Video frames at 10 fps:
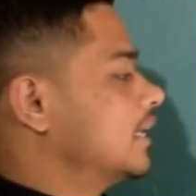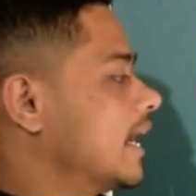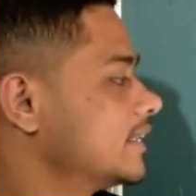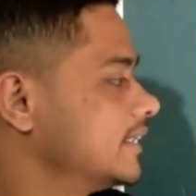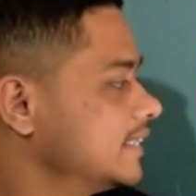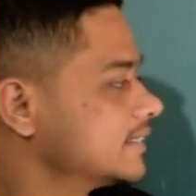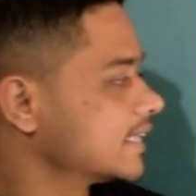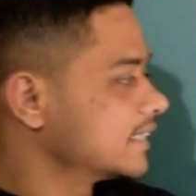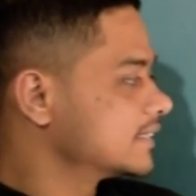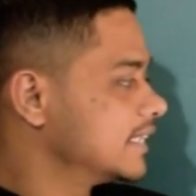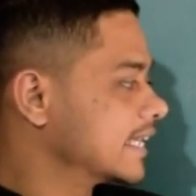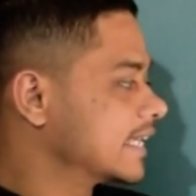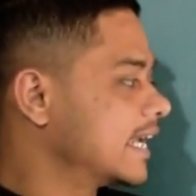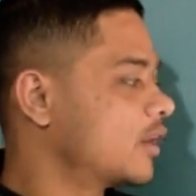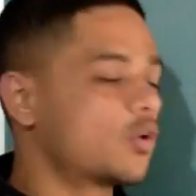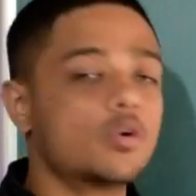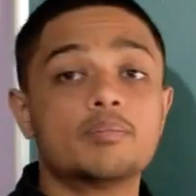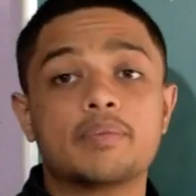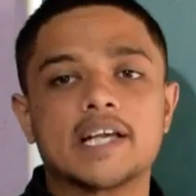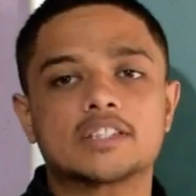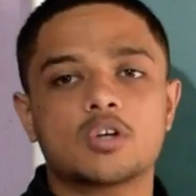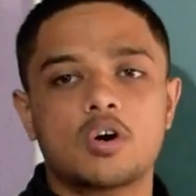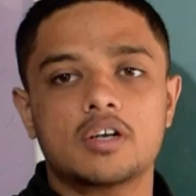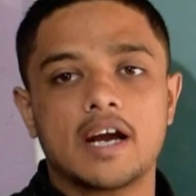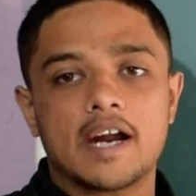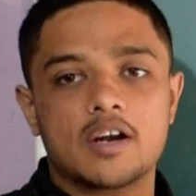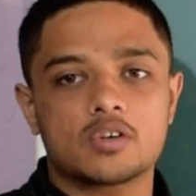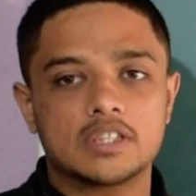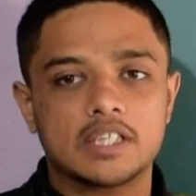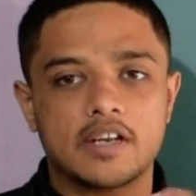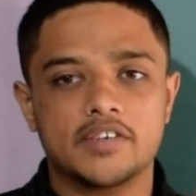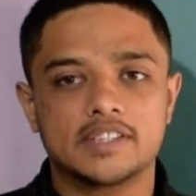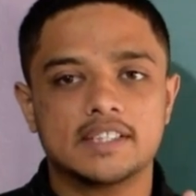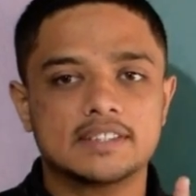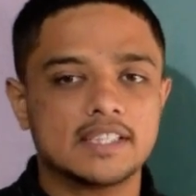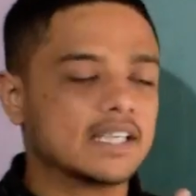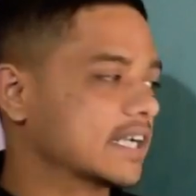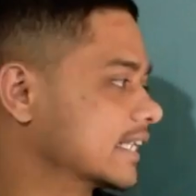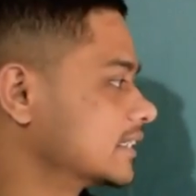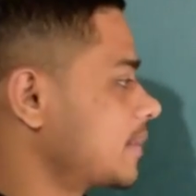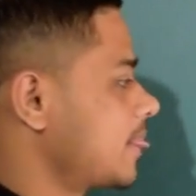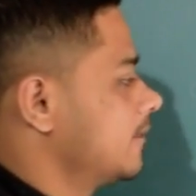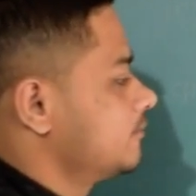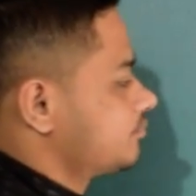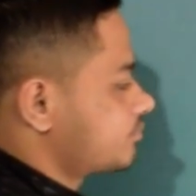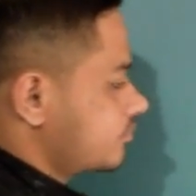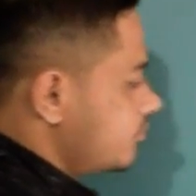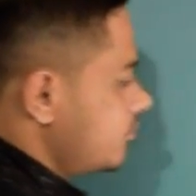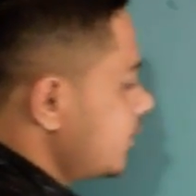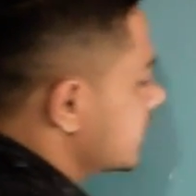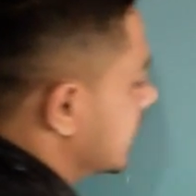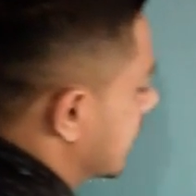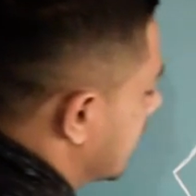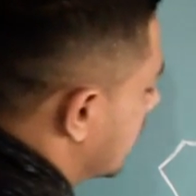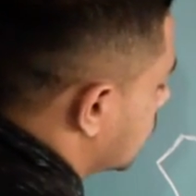and these rings they gave based on hydrogen deficiency index, that I have